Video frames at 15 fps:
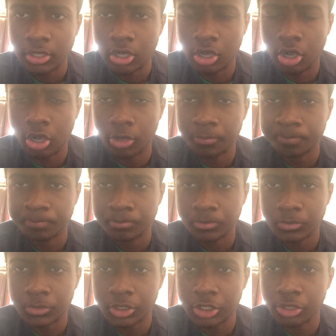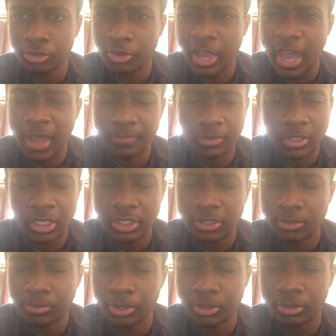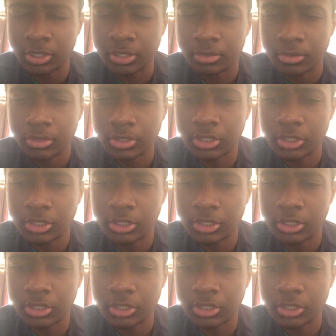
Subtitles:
Do you have a disability?